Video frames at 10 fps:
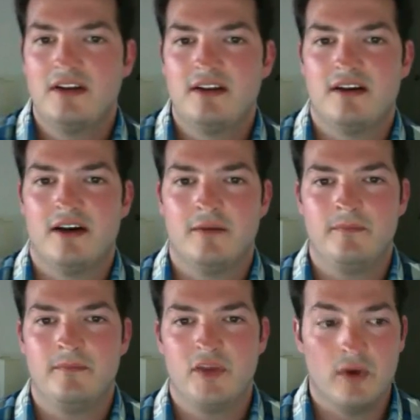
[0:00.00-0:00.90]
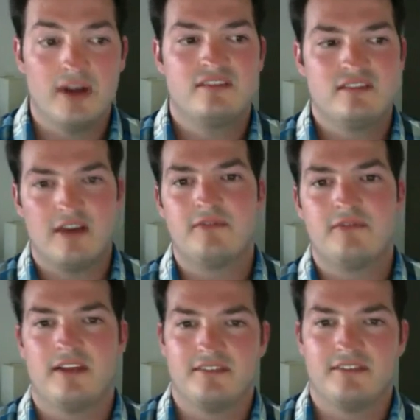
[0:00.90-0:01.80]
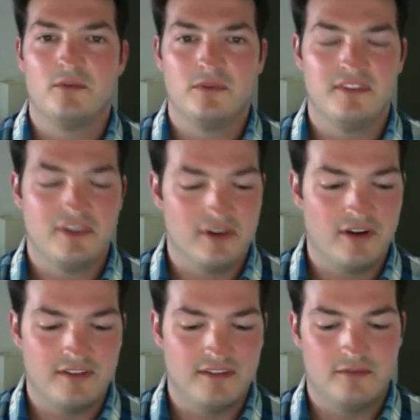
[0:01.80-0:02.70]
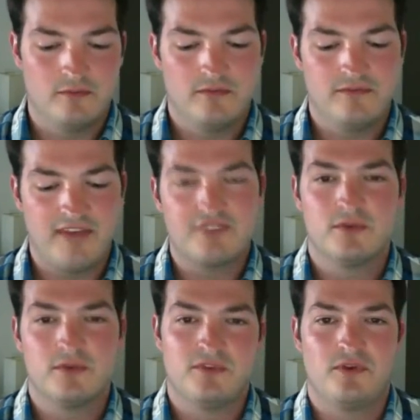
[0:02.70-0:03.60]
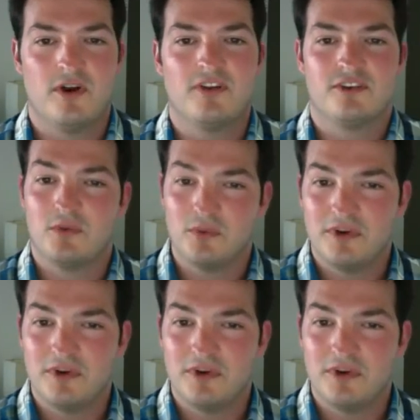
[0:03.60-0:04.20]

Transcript: um, it was tough like there there uh, fast food withdrawals are a real